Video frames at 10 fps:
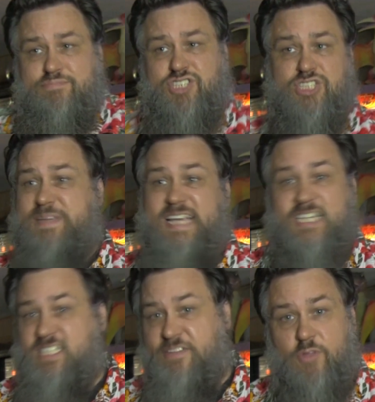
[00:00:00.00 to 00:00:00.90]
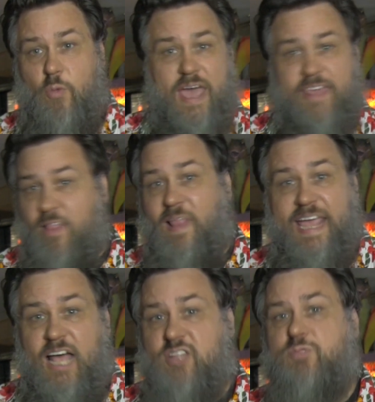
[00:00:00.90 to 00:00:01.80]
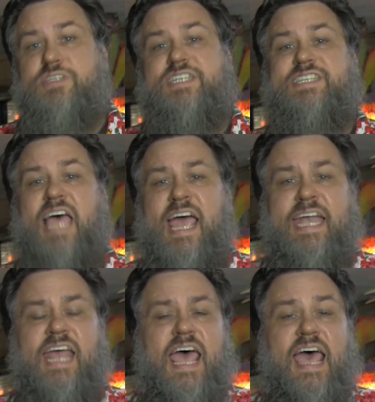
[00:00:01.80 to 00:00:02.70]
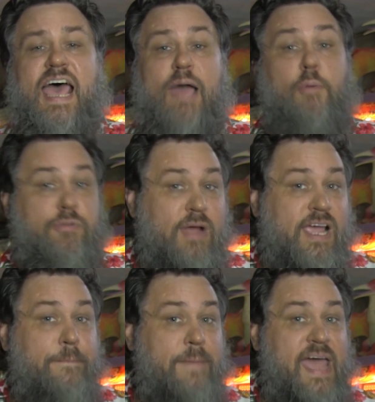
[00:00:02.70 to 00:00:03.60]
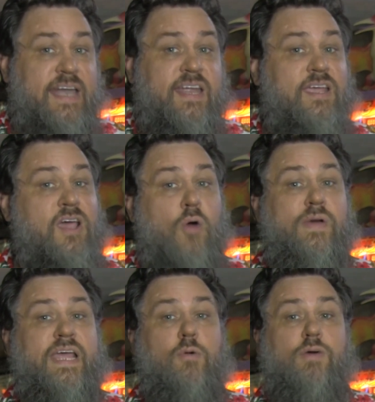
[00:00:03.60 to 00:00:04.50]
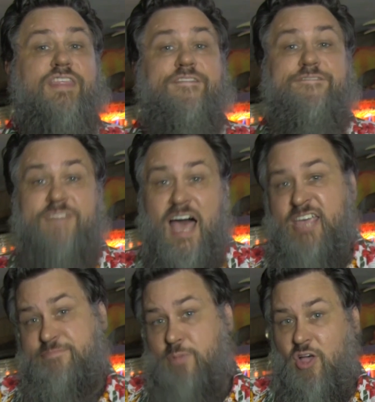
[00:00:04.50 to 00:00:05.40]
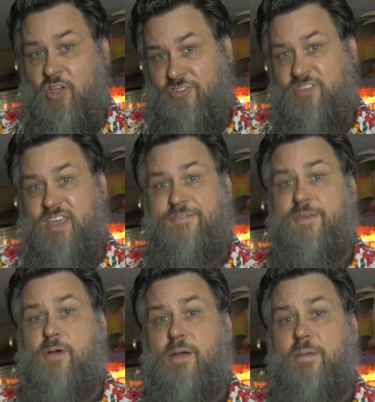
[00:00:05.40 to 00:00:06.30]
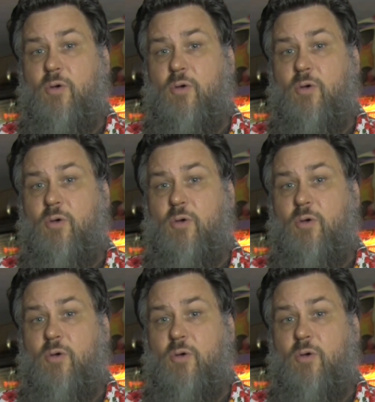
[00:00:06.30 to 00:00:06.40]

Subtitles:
Just because of the way the layouts were designed. I would recommend going with 5 balls if you were